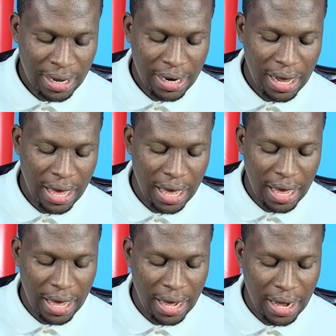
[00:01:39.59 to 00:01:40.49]

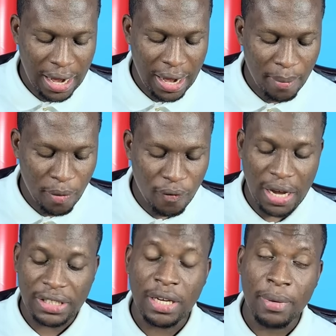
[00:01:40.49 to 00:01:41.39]
Na
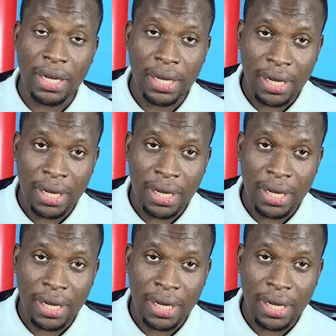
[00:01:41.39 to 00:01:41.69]
monfancheme.